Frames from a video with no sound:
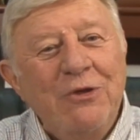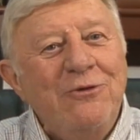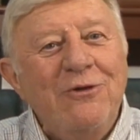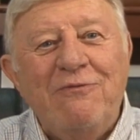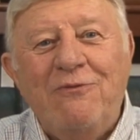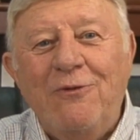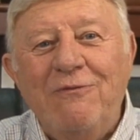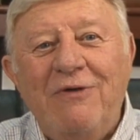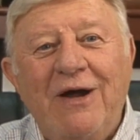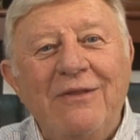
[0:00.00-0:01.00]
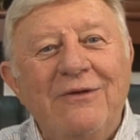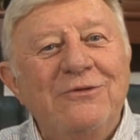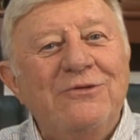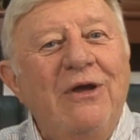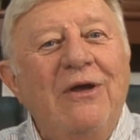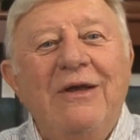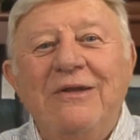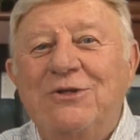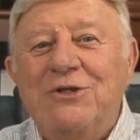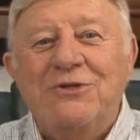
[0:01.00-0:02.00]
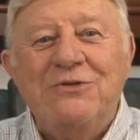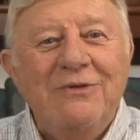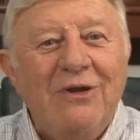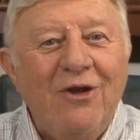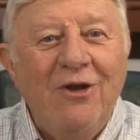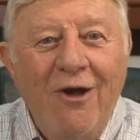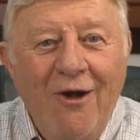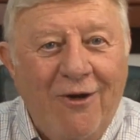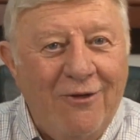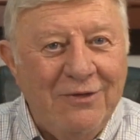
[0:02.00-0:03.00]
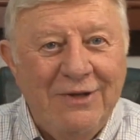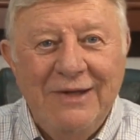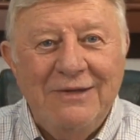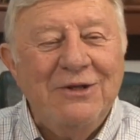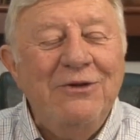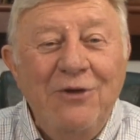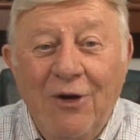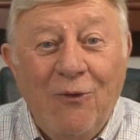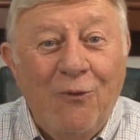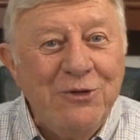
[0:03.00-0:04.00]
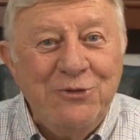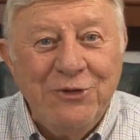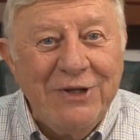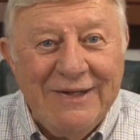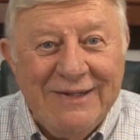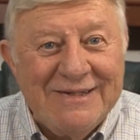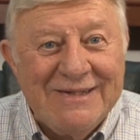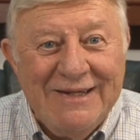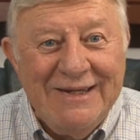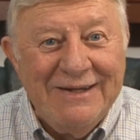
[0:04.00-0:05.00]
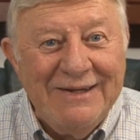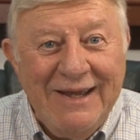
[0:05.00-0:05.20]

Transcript: Your forefathers just longed to know what you're getting to see and,